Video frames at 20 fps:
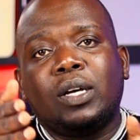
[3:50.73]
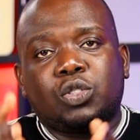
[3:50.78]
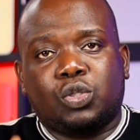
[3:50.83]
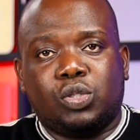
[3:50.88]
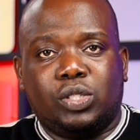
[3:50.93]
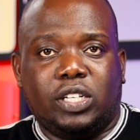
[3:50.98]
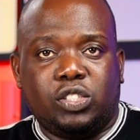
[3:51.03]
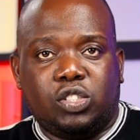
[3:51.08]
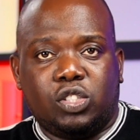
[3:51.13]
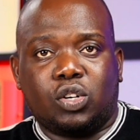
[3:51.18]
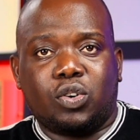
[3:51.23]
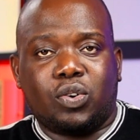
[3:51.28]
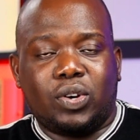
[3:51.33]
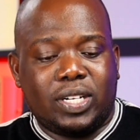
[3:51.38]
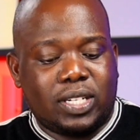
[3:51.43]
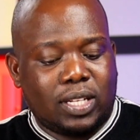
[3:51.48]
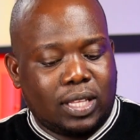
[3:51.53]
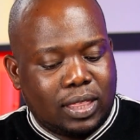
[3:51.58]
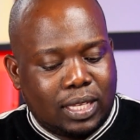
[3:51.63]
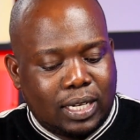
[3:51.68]
as soon as you
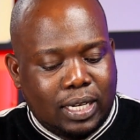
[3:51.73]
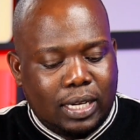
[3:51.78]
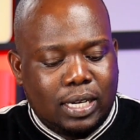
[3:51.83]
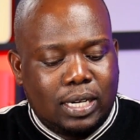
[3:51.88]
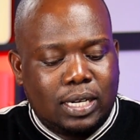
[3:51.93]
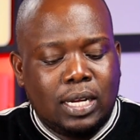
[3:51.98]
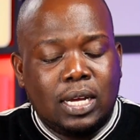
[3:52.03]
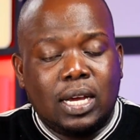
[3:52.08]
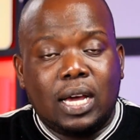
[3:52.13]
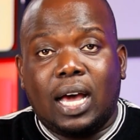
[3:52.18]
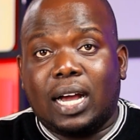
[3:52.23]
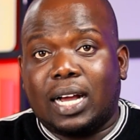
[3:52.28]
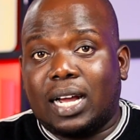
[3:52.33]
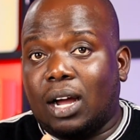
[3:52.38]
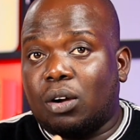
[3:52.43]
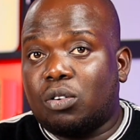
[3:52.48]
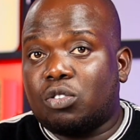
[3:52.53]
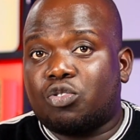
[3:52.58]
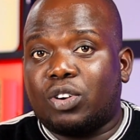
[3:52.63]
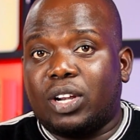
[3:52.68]
create a Thread
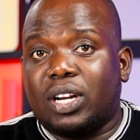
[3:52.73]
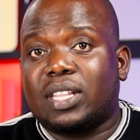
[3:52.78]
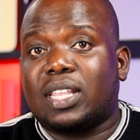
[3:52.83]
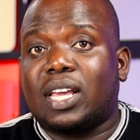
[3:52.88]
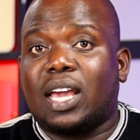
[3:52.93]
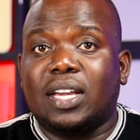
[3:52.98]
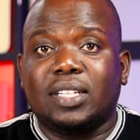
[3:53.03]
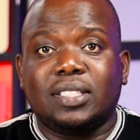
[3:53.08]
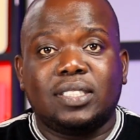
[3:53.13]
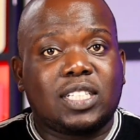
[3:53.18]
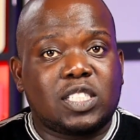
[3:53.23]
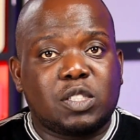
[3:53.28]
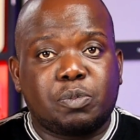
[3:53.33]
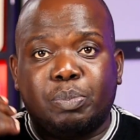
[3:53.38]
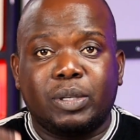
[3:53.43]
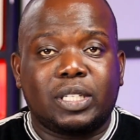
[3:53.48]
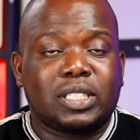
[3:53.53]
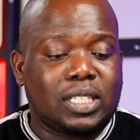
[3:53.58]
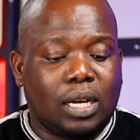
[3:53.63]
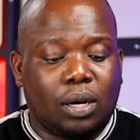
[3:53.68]
account right there, it just
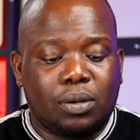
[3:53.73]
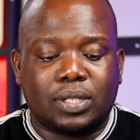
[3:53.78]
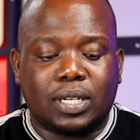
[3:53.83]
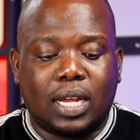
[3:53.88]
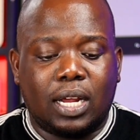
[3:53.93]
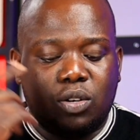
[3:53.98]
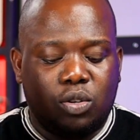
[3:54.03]
picks out